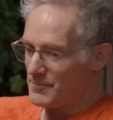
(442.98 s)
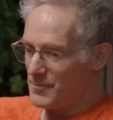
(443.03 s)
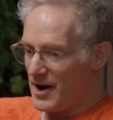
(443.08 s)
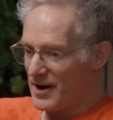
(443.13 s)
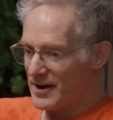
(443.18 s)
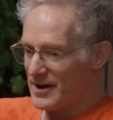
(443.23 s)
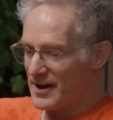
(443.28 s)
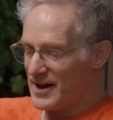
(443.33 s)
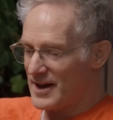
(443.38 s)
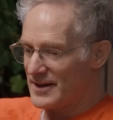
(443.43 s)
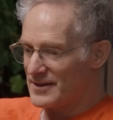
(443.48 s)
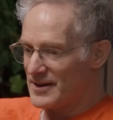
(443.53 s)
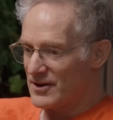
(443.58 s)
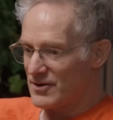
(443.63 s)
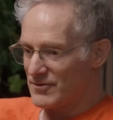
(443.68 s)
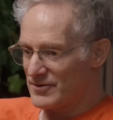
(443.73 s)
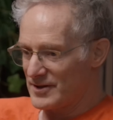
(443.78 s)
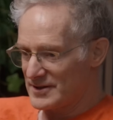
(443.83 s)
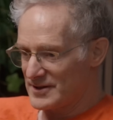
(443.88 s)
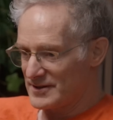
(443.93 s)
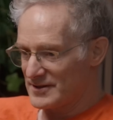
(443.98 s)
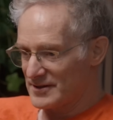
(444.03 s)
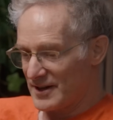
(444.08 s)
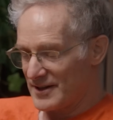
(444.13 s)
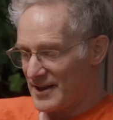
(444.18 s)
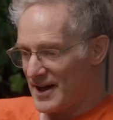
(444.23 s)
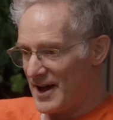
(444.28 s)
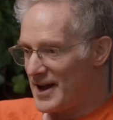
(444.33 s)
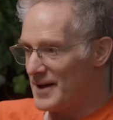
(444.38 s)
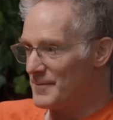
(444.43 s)
pocket, and they go, "This is
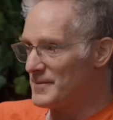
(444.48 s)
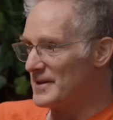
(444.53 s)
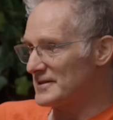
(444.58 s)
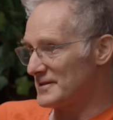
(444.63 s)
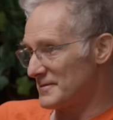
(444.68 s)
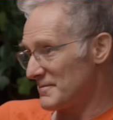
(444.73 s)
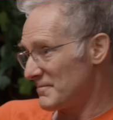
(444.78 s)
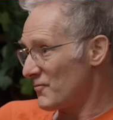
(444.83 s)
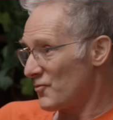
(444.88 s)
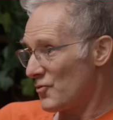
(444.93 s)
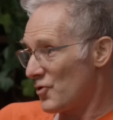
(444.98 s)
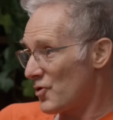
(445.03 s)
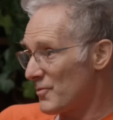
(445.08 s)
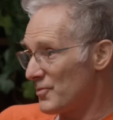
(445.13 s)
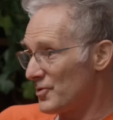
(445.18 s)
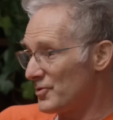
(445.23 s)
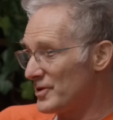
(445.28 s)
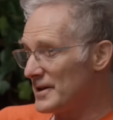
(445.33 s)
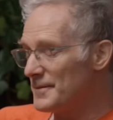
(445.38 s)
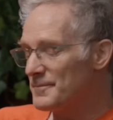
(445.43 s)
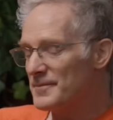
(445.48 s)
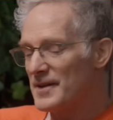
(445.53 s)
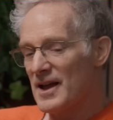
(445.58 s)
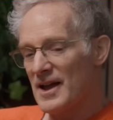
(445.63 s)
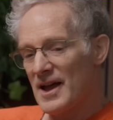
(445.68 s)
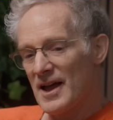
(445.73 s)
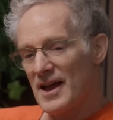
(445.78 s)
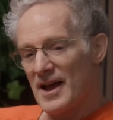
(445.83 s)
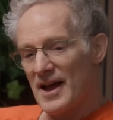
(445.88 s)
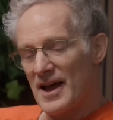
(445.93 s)
ghanayim, that's war booty."
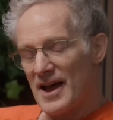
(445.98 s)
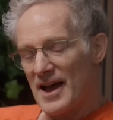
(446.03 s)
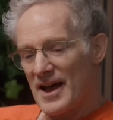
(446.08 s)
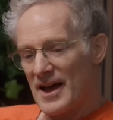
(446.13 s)
Mm-hmm.